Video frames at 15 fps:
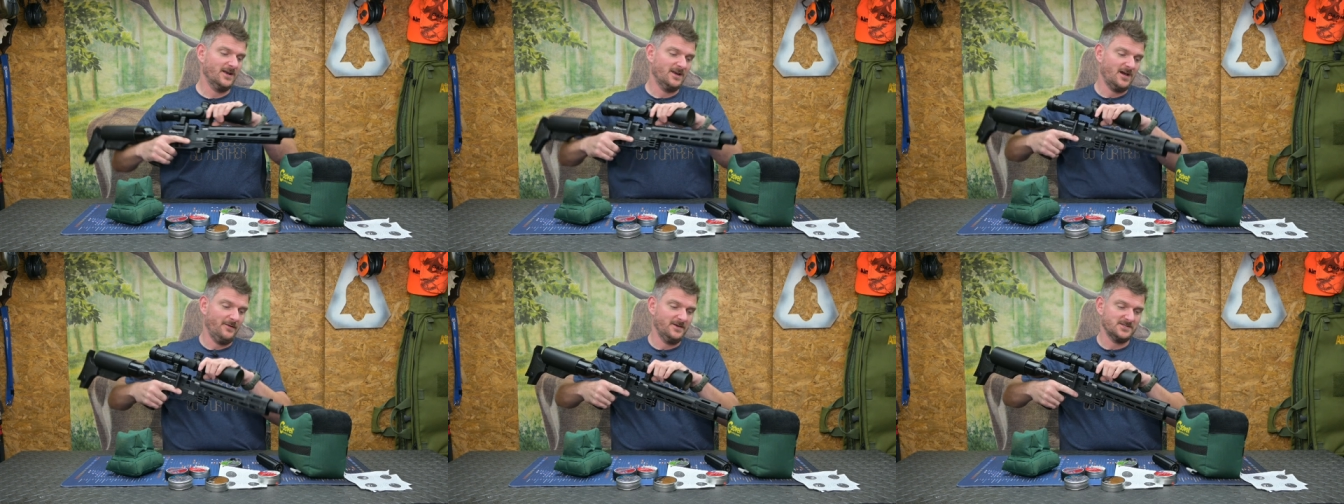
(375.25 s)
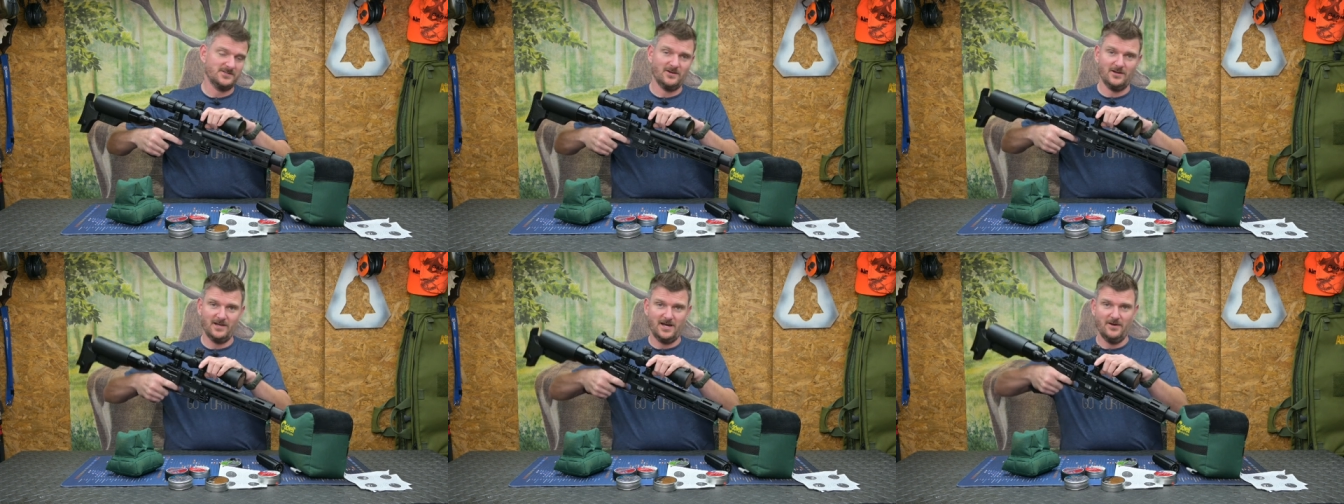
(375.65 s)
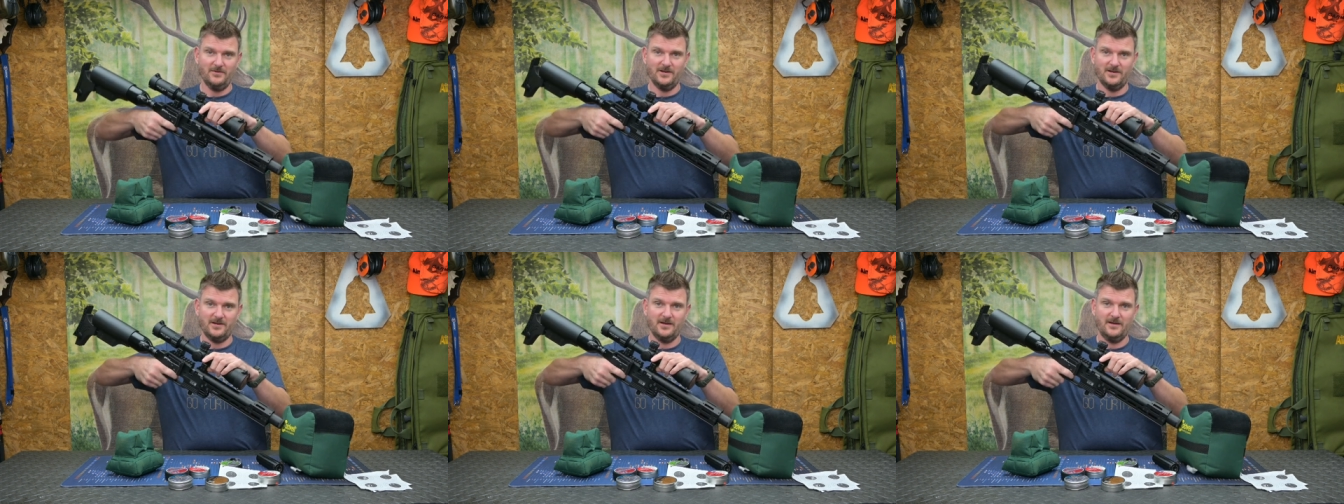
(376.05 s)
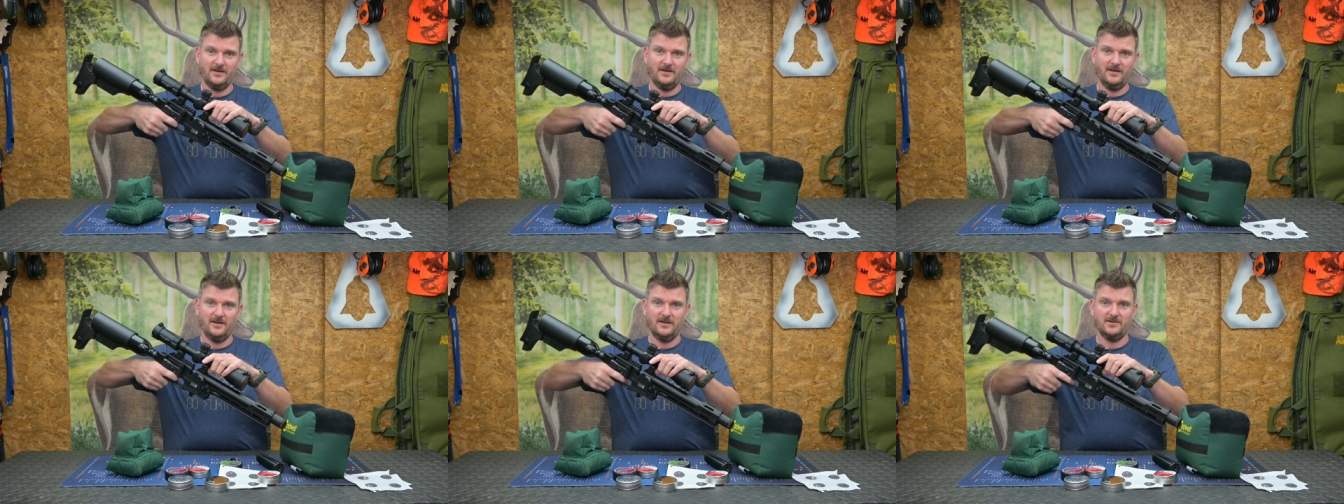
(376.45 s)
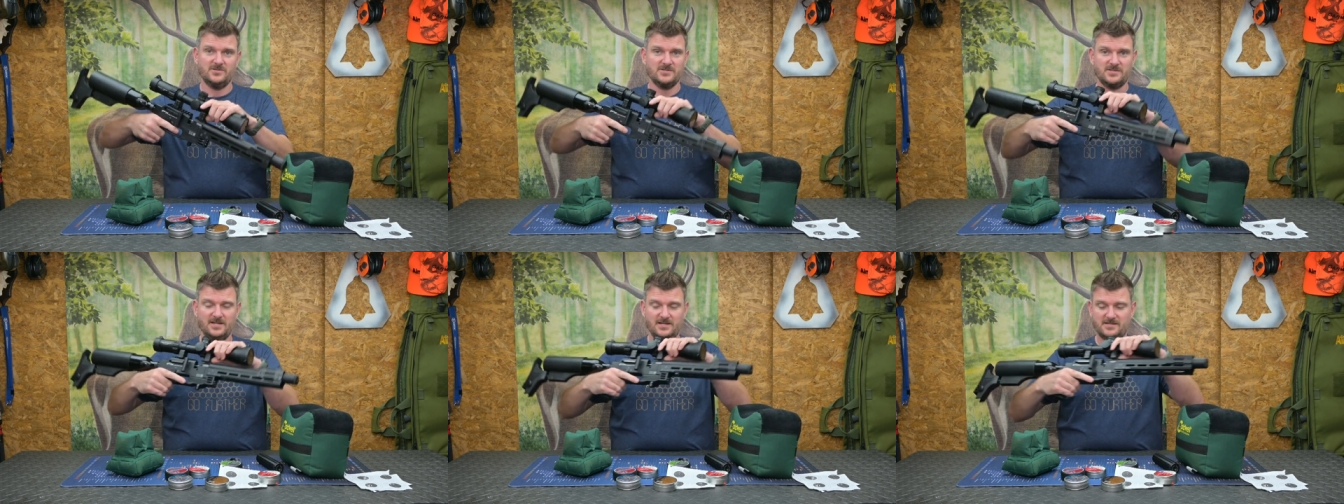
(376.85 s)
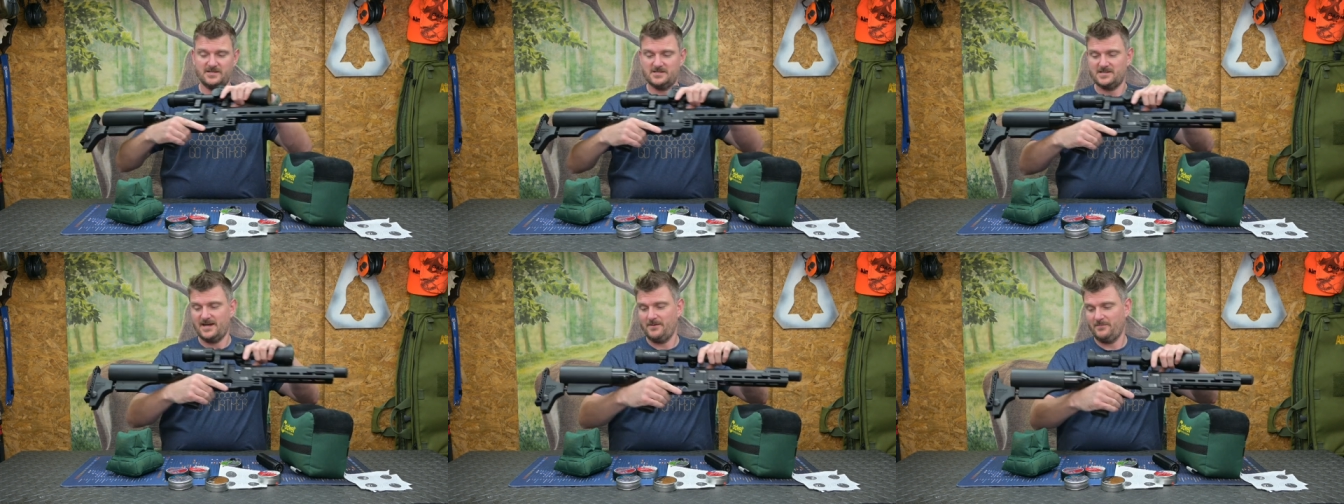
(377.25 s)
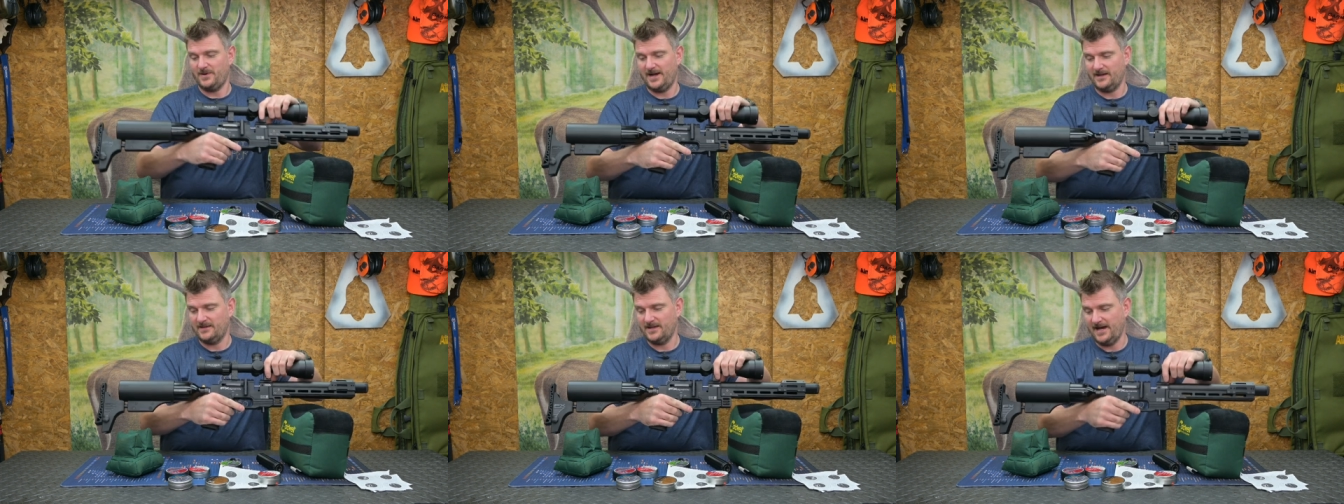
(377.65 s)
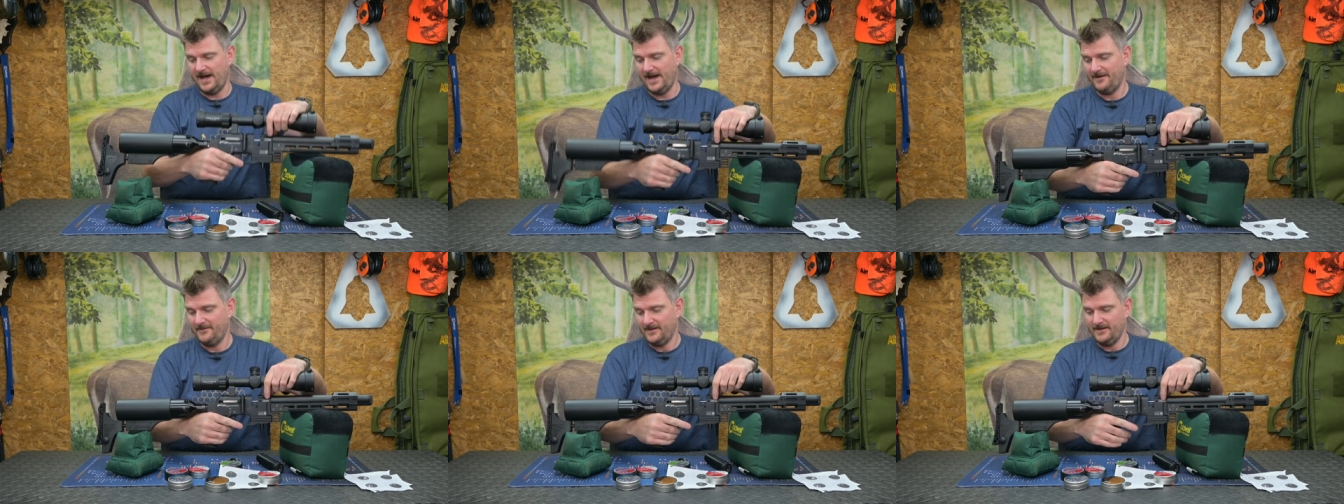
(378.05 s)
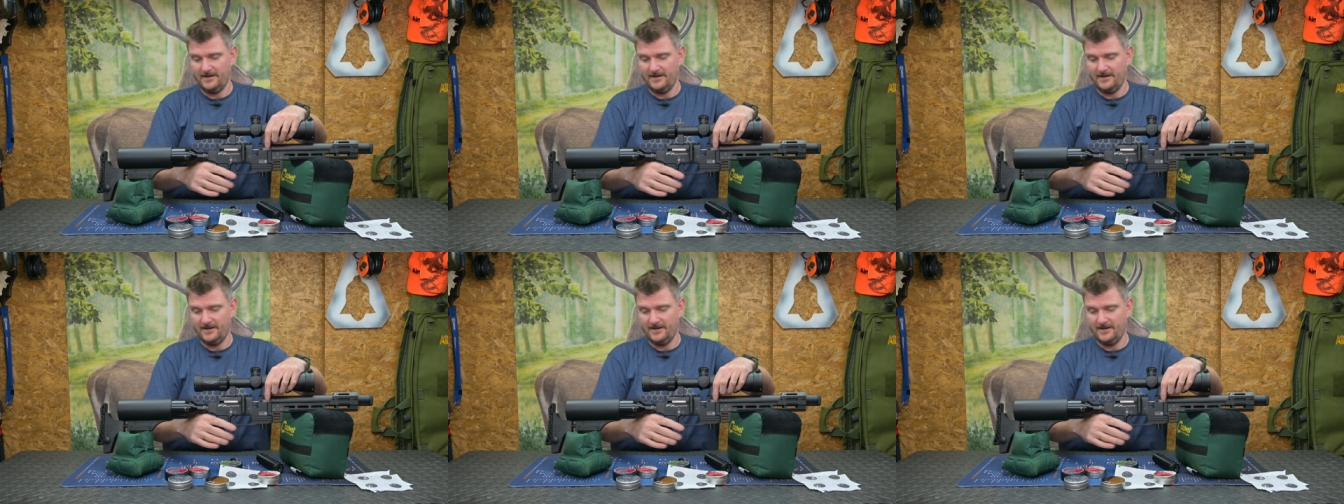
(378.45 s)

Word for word: I know it's not loaded, just into the sandbag there.